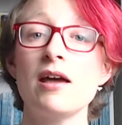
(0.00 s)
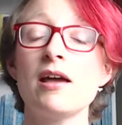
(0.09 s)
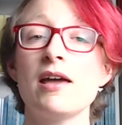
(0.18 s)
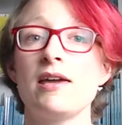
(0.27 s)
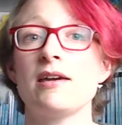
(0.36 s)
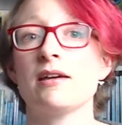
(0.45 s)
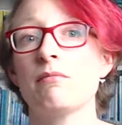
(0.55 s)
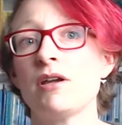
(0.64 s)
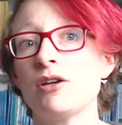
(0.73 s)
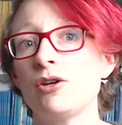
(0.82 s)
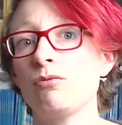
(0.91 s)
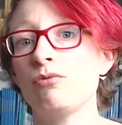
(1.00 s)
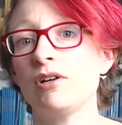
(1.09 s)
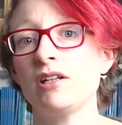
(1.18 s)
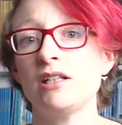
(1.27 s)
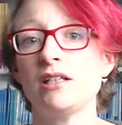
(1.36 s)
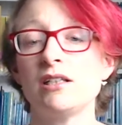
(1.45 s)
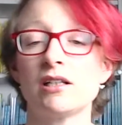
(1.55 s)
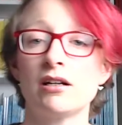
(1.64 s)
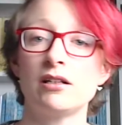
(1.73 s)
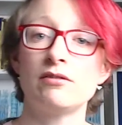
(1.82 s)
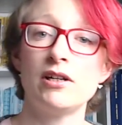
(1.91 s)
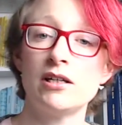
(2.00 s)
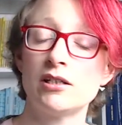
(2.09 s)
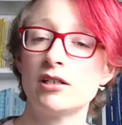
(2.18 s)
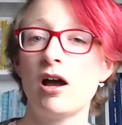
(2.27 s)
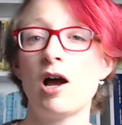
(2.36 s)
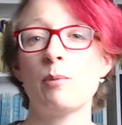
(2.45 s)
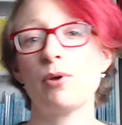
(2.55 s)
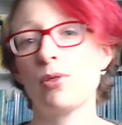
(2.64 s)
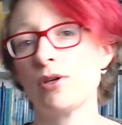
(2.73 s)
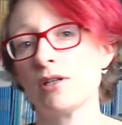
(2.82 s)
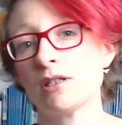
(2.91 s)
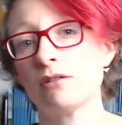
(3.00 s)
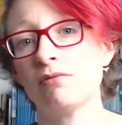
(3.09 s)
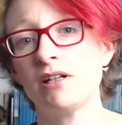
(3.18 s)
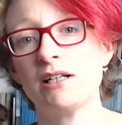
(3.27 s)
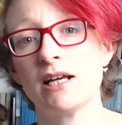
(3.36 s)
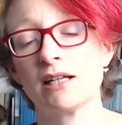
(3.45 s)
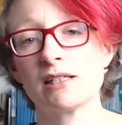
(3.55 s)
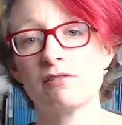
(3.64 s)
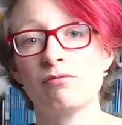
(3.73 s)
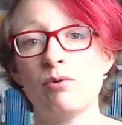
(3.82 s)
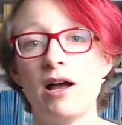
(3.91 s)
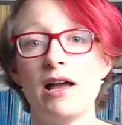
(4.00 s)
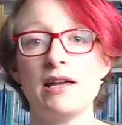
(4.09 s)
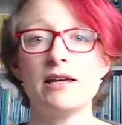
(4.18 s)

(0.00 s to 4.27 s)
It can make you really kind of interpret things in a really negative way.